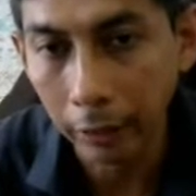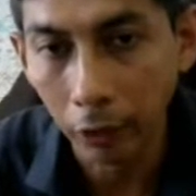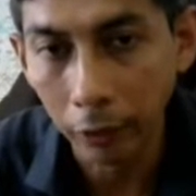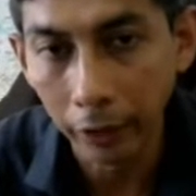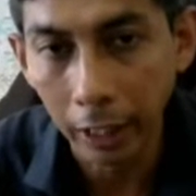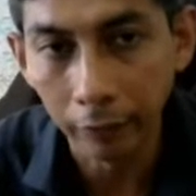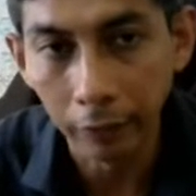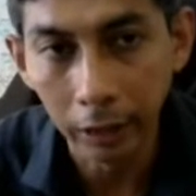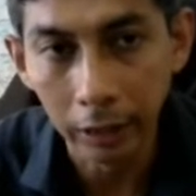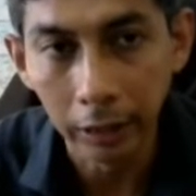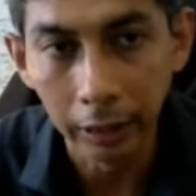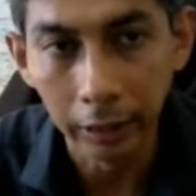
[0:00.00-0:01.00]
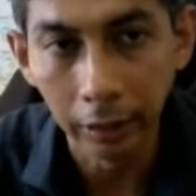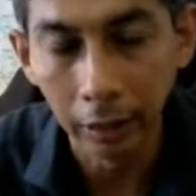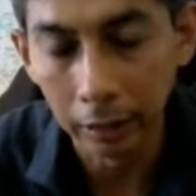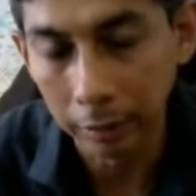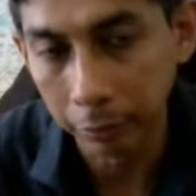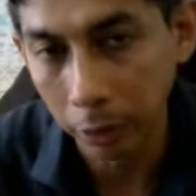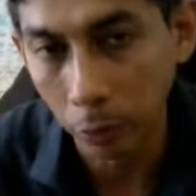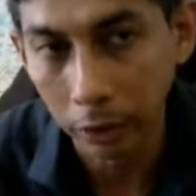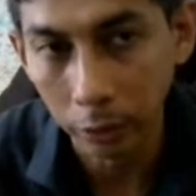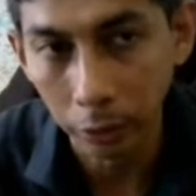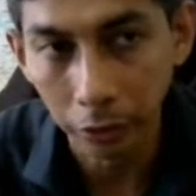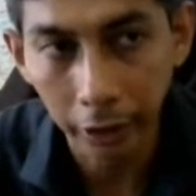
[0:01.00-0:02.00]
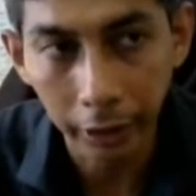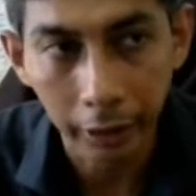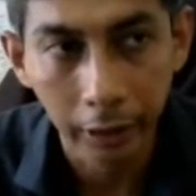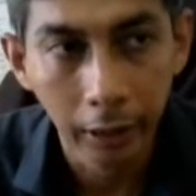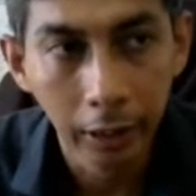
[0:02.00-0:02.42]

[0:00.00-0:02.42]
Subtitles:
what we have learned in chapter 1 to 3.